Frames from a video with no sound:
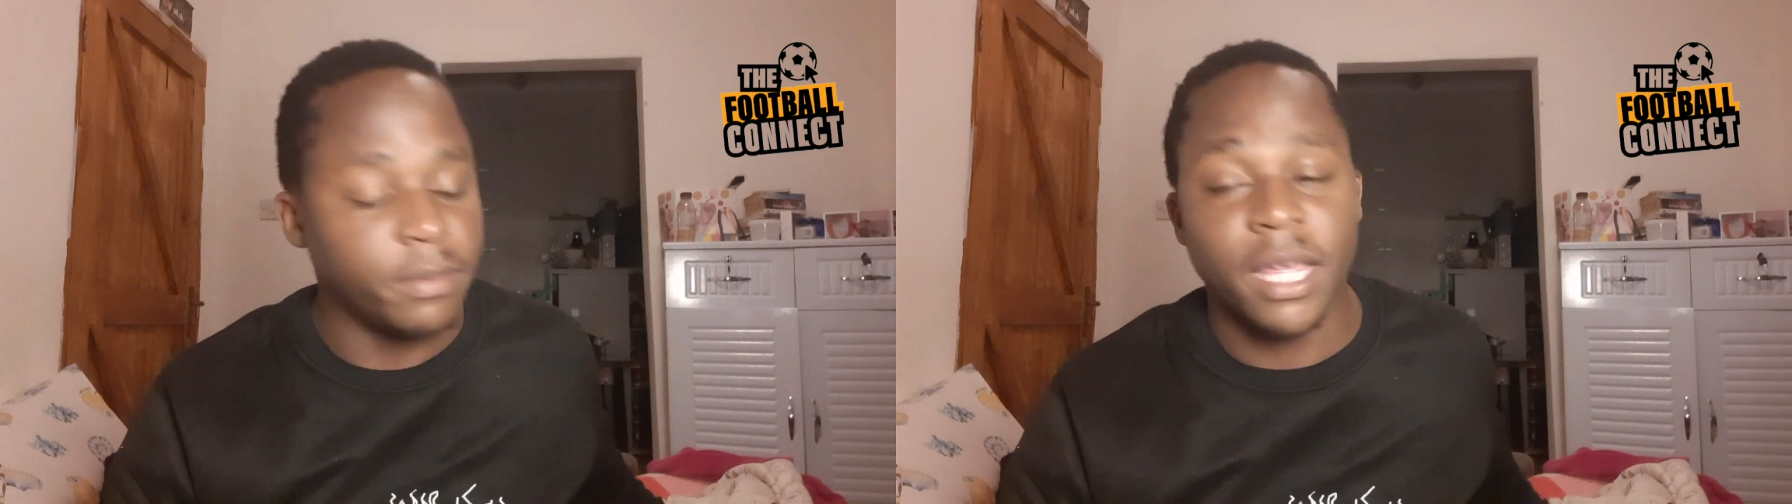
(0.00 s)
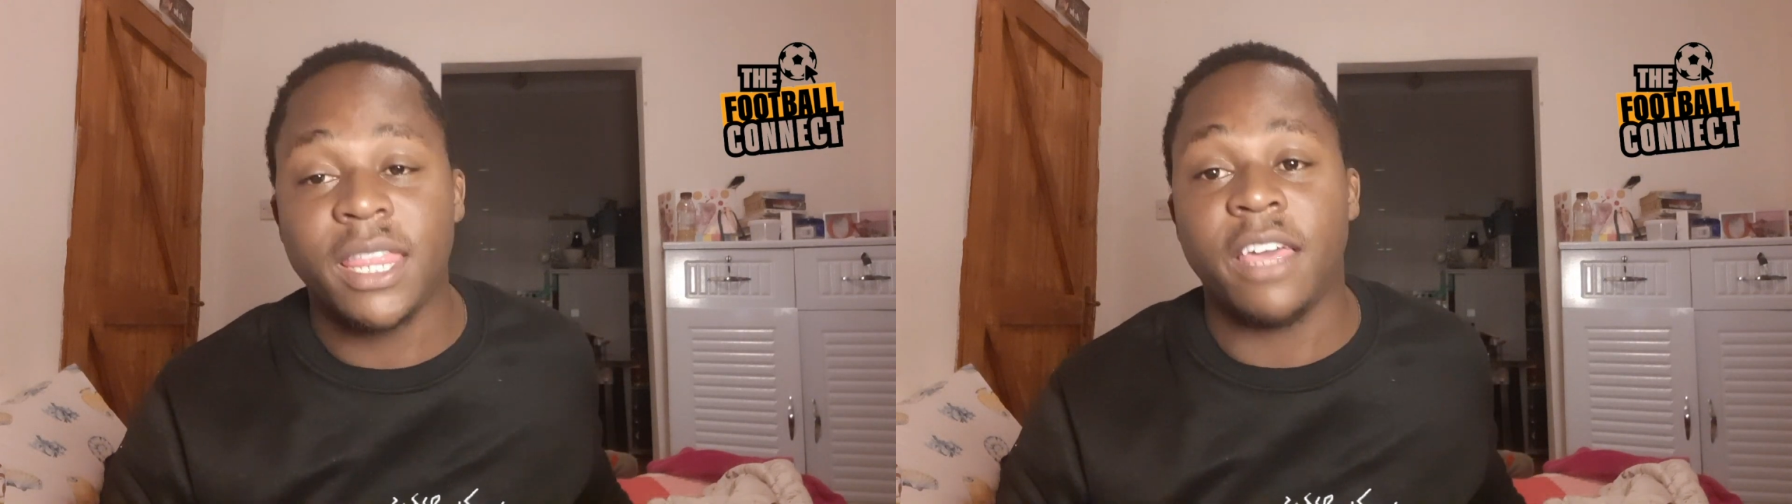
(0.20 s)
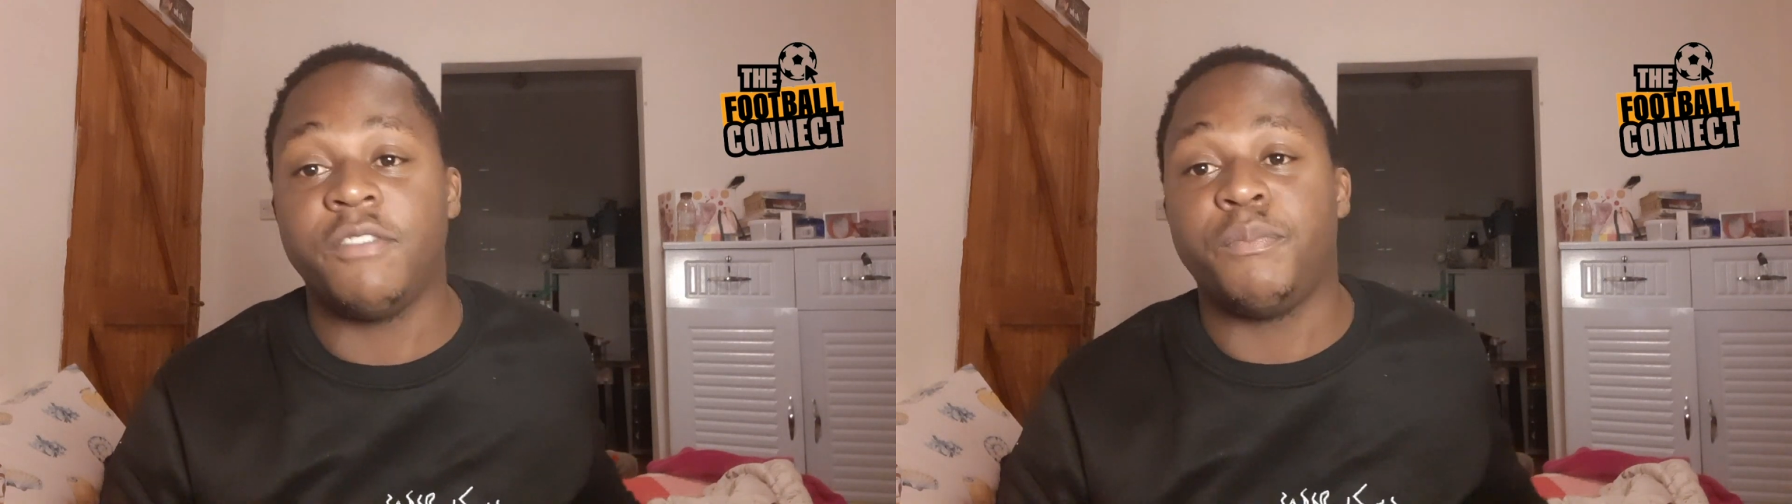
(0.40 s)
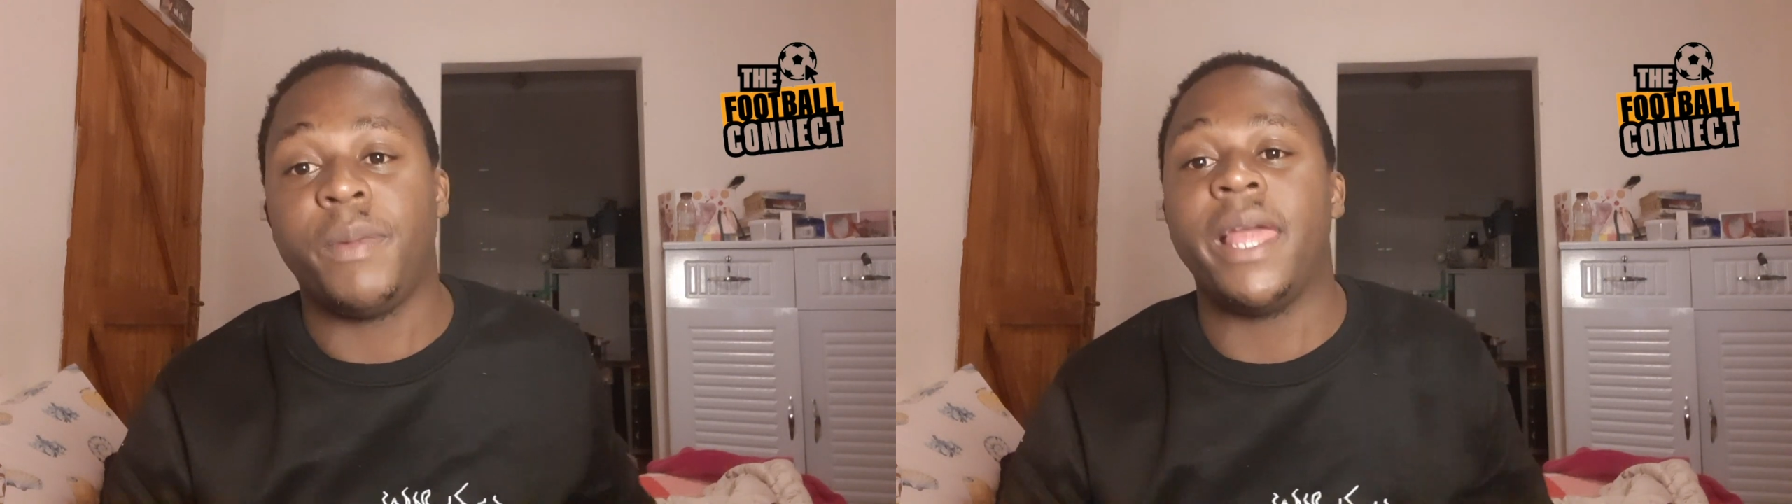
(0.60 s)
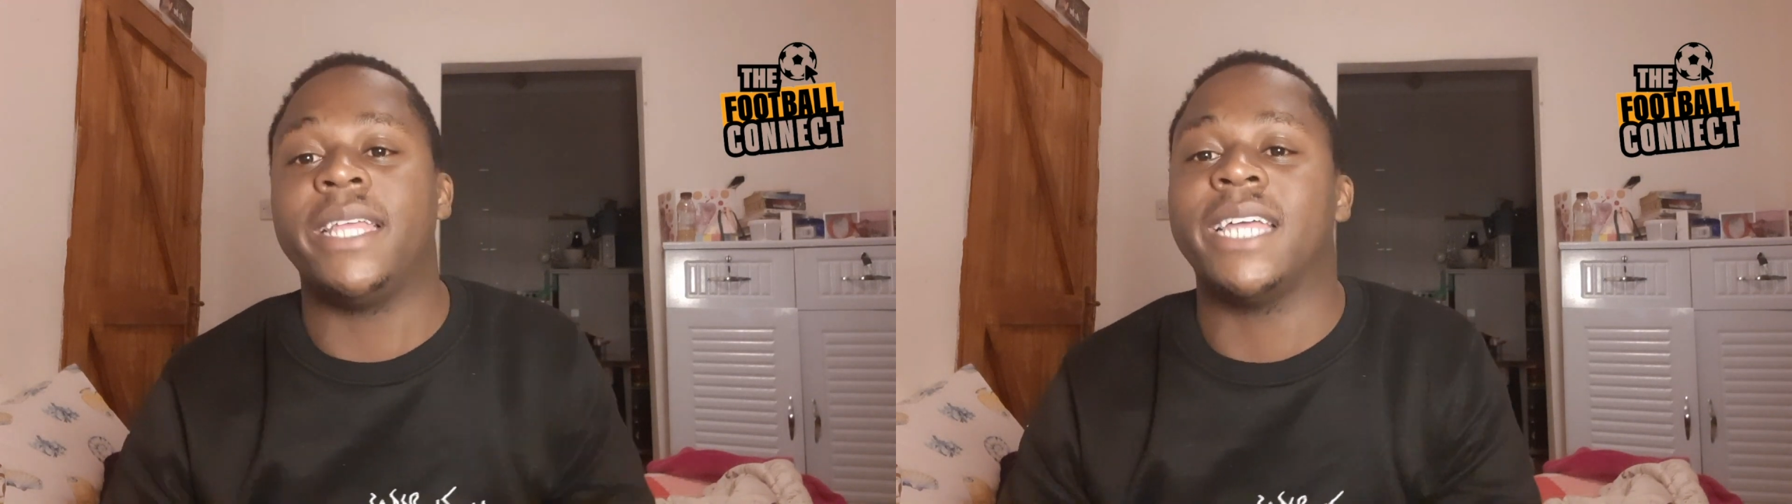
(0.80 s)
that they've
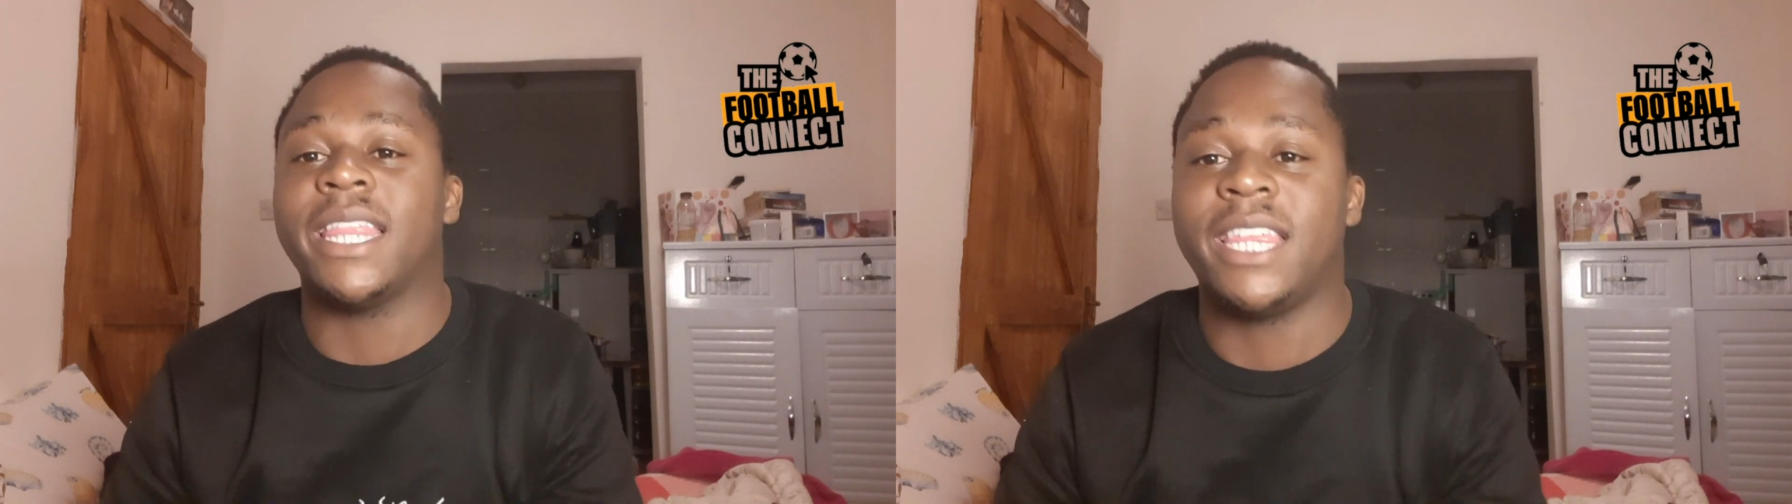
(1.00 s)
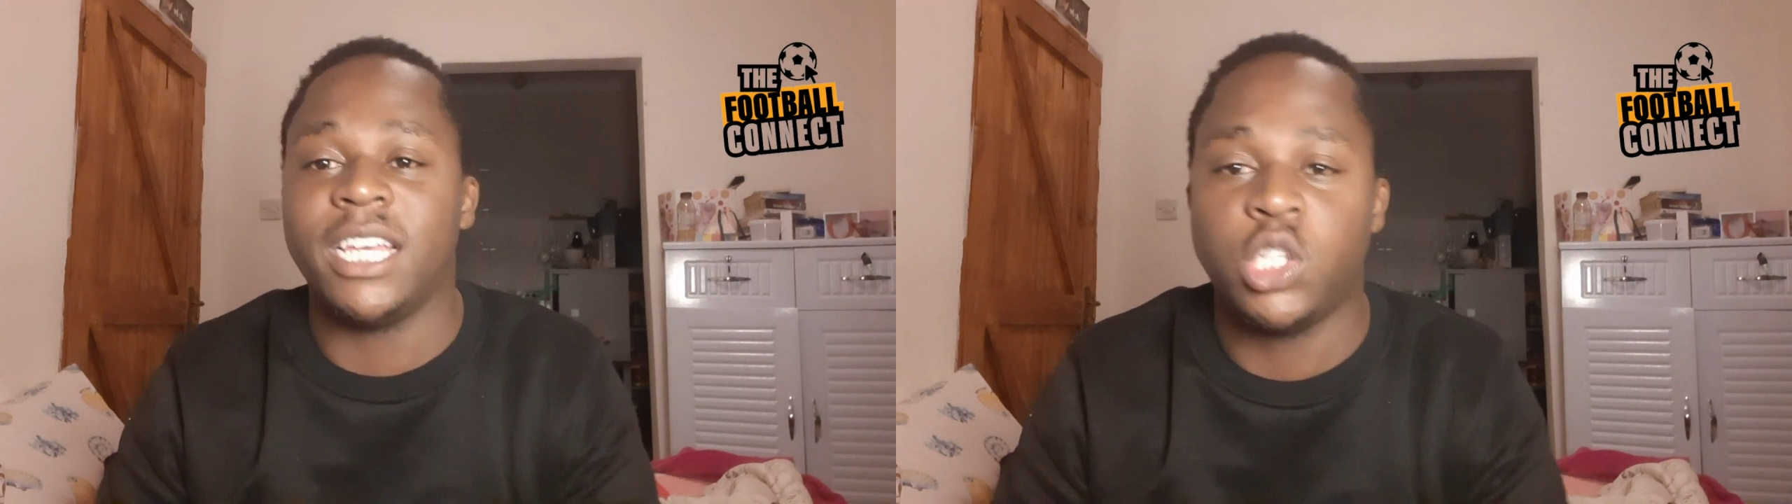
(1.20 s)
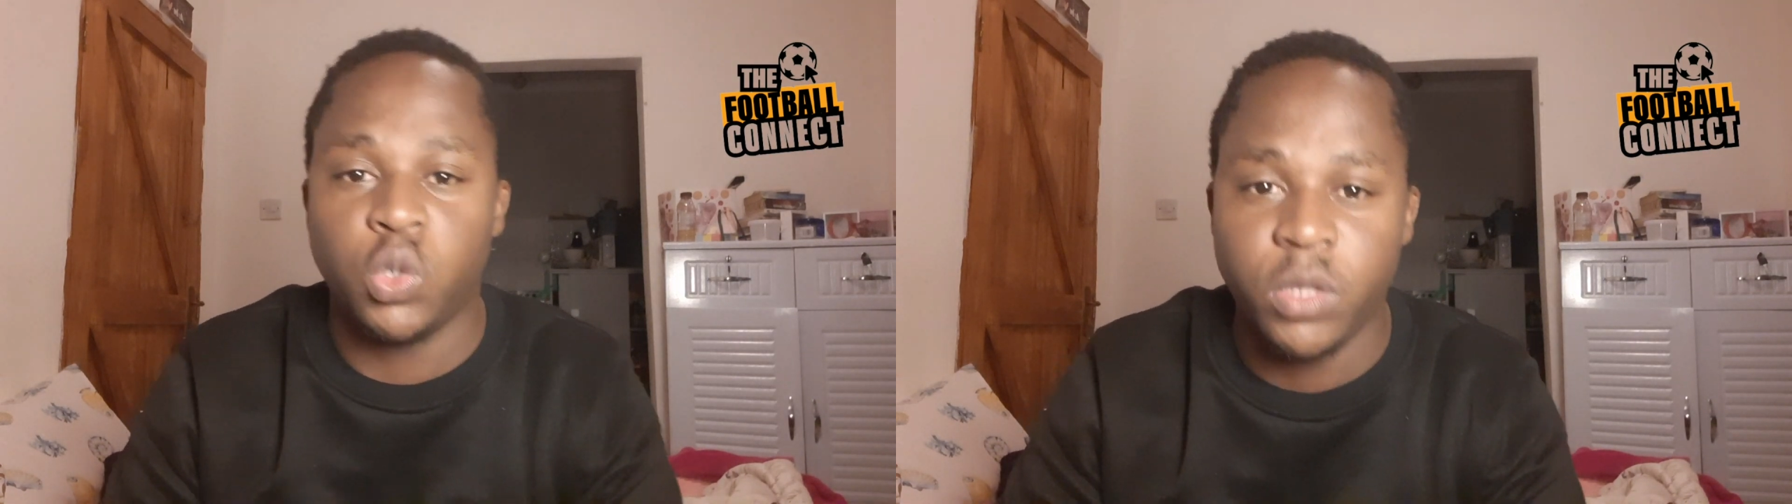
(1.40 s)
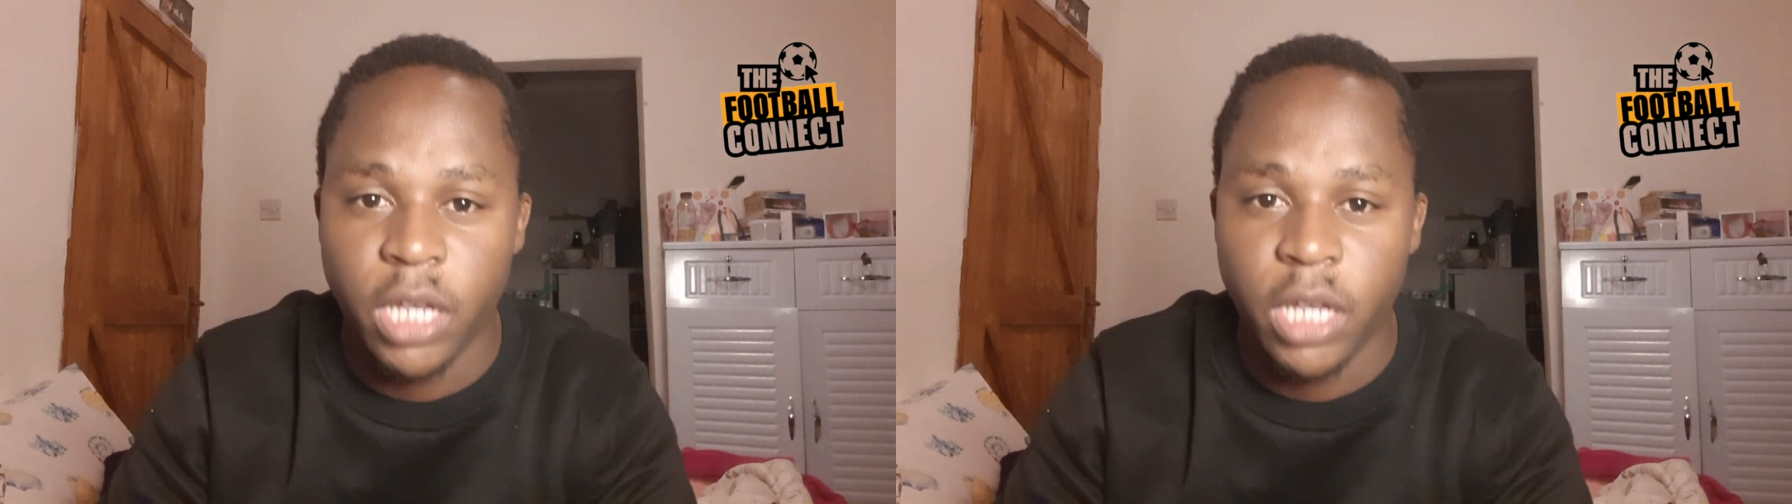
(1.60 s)
played, I think